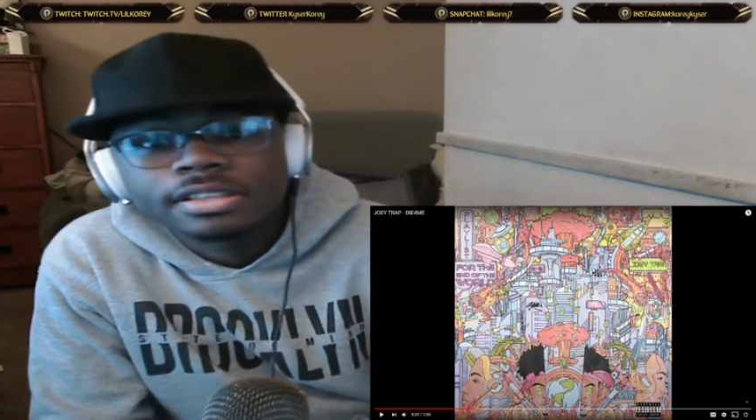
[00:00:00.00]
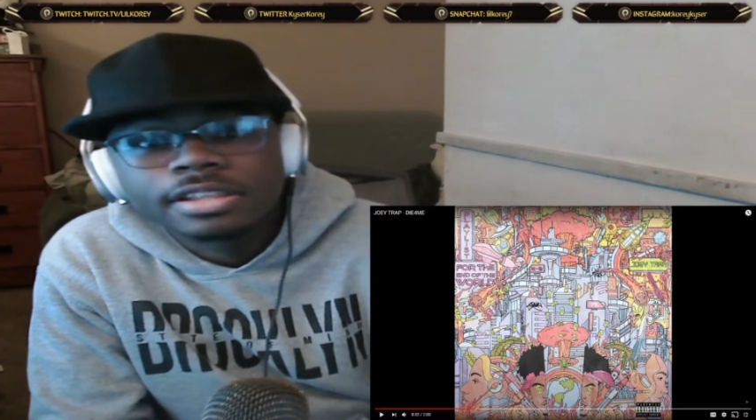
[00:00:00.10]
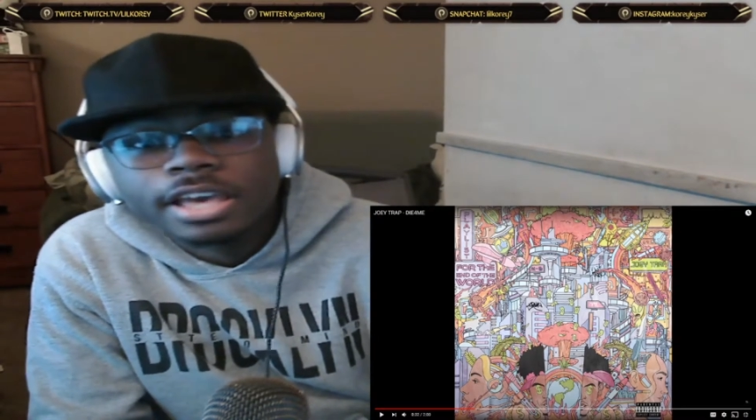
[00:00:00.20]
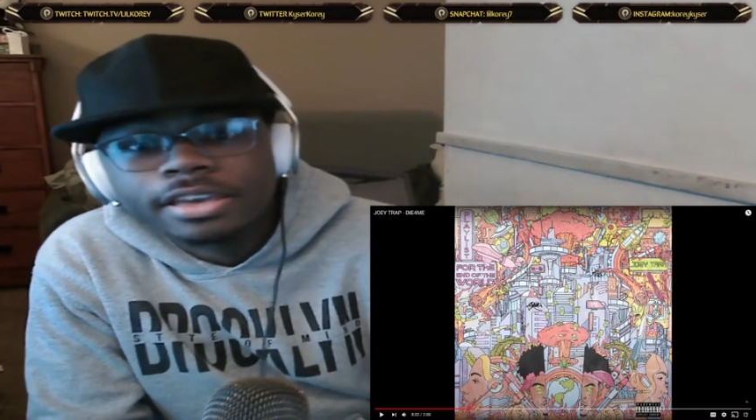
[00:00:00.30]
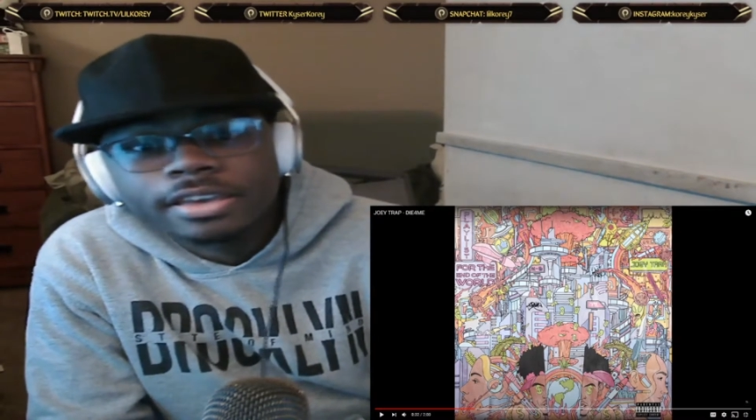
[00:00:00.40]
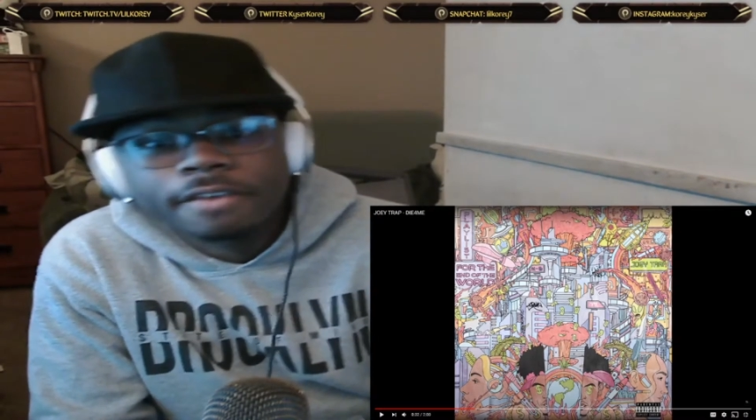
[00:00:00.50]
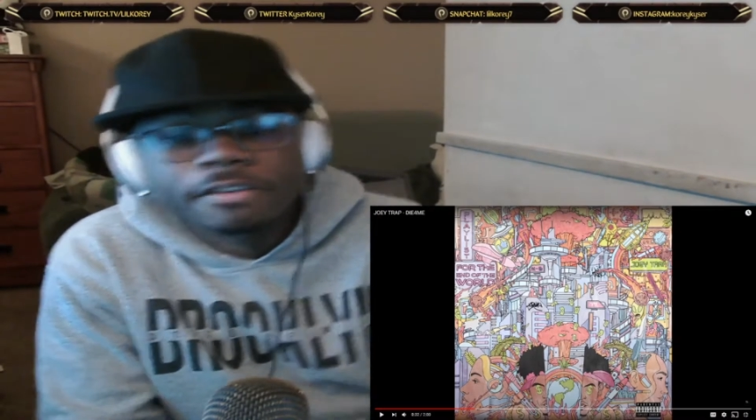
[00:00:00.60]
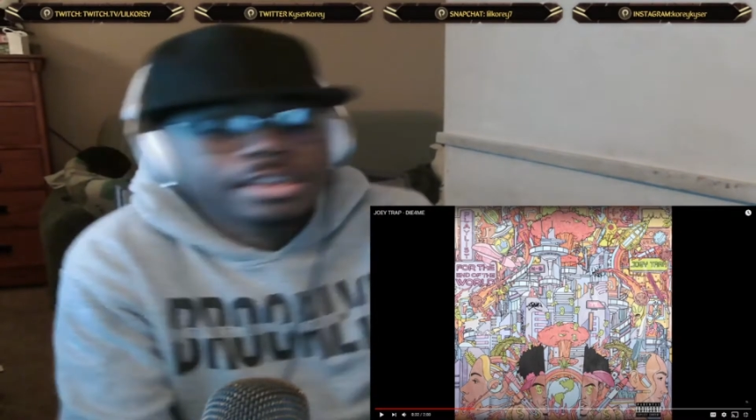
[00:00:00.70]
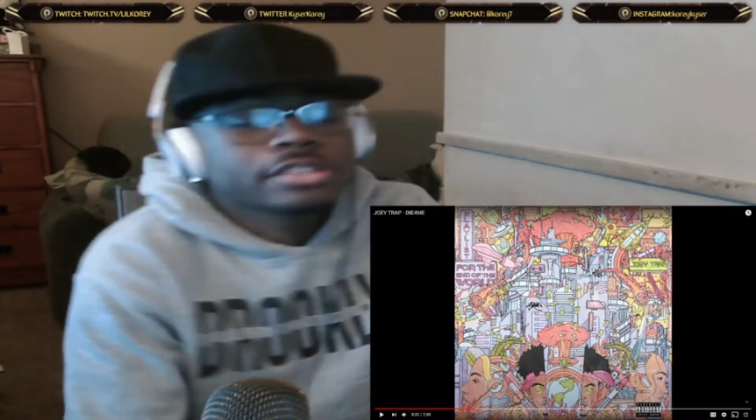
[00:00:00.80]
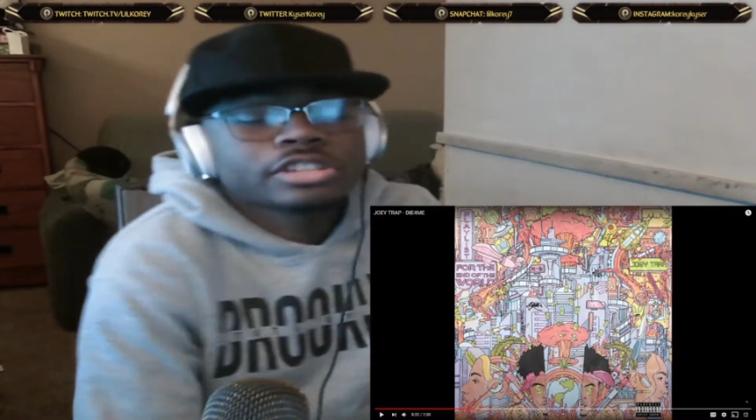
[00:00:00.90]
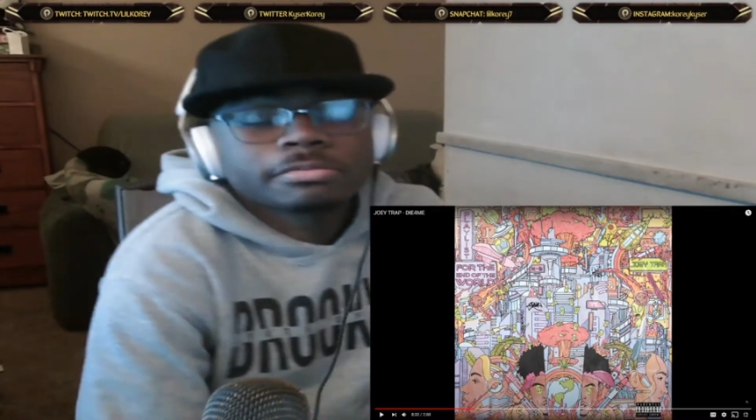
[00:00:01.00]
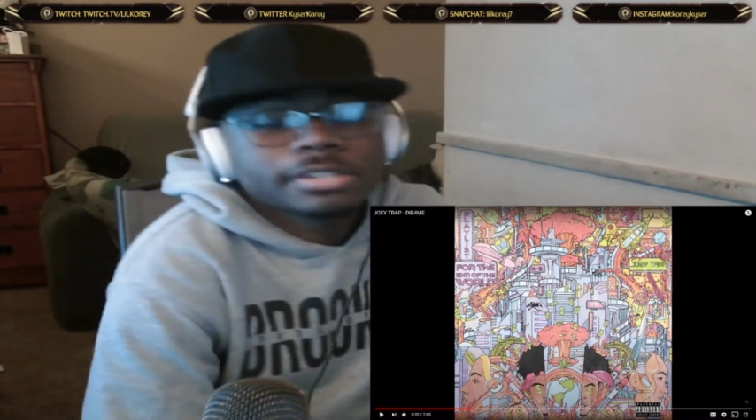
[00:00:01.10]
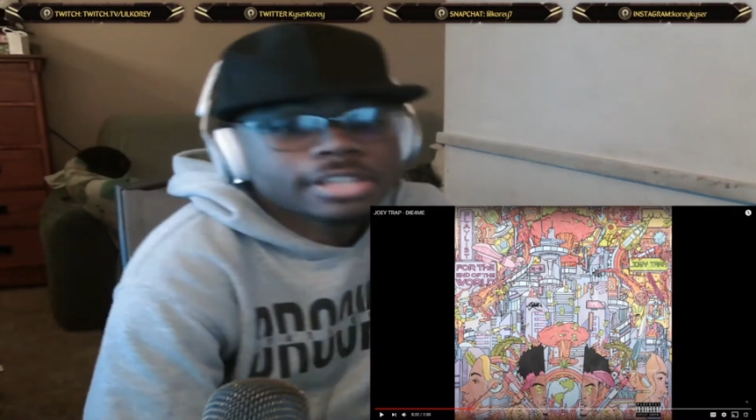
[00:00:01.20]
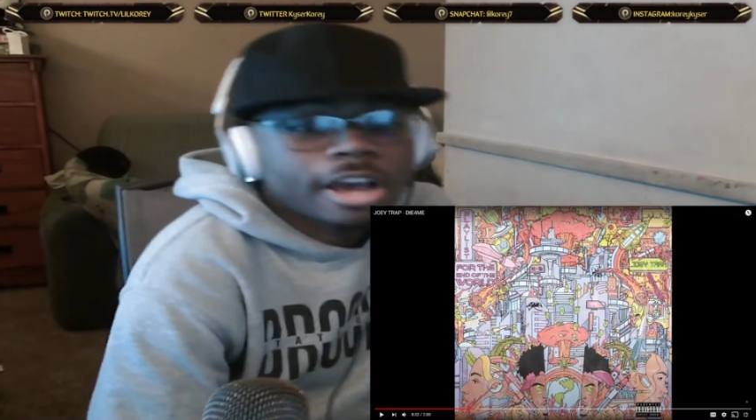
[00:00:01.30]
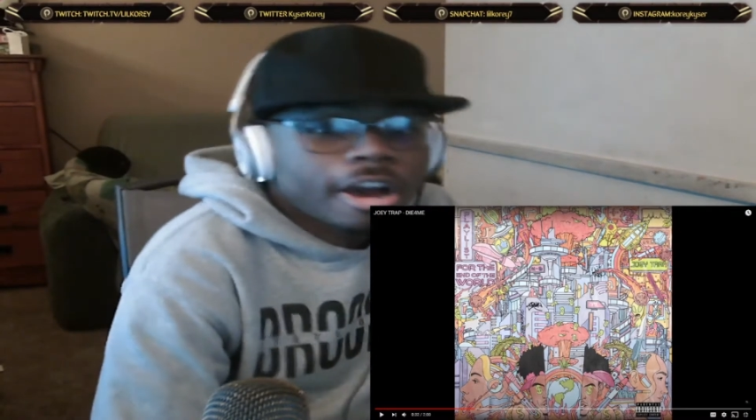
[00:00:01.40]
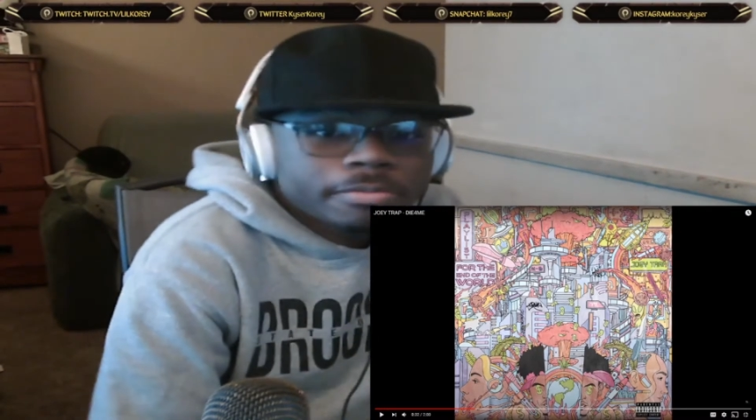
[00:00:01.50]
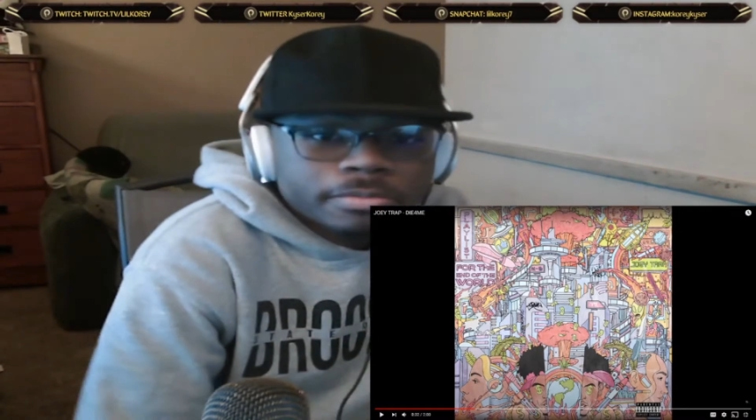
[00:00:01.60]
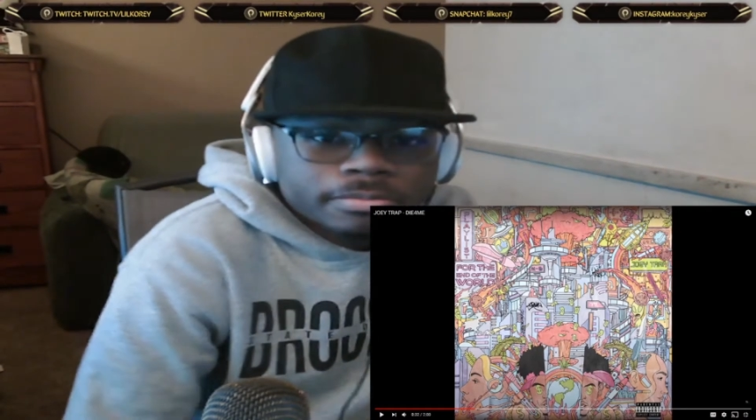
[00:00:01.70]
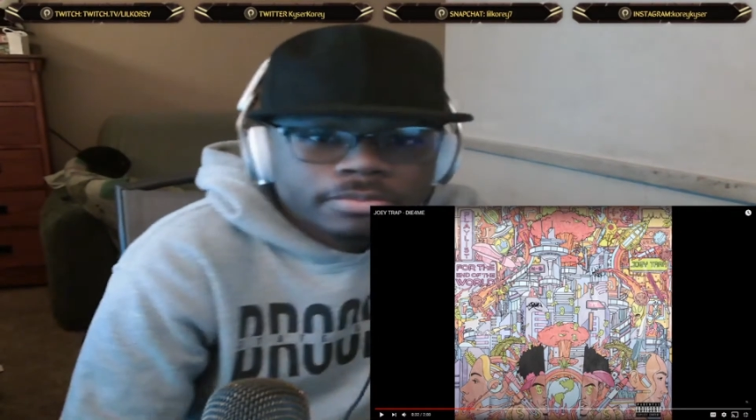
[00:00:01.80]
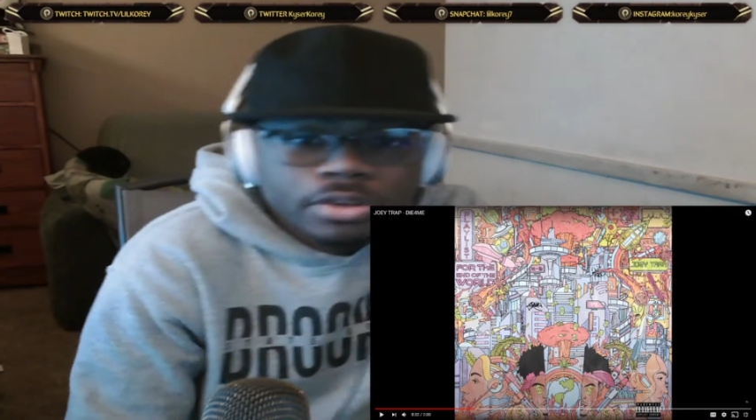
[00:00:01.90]
Like if he didn't drop this
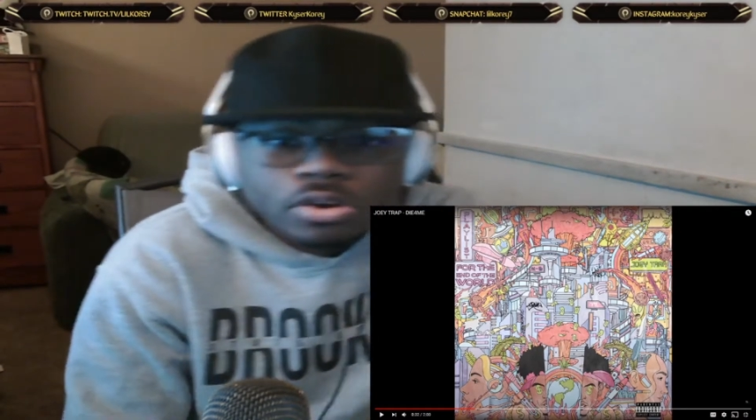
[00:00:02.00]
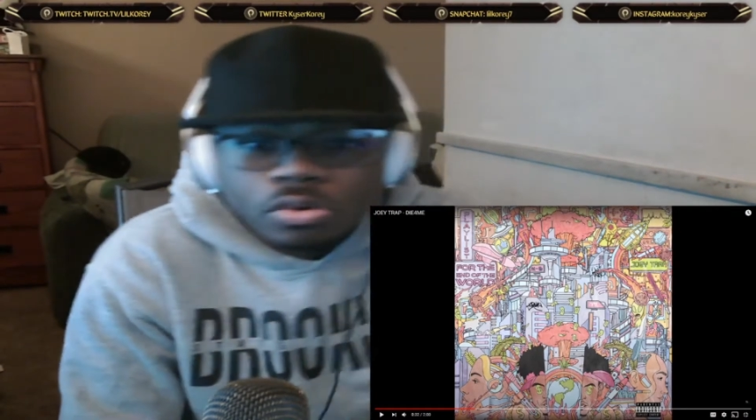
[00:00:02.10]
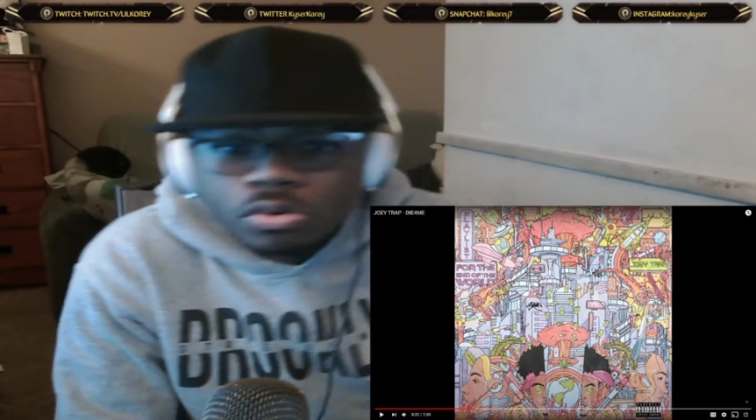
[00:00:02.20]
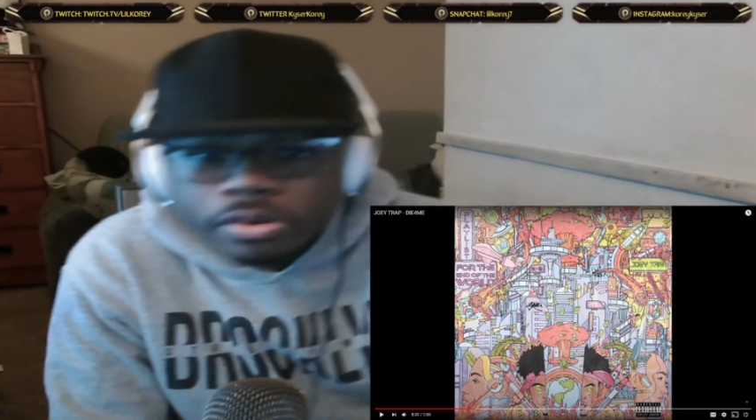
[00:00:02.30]
album, or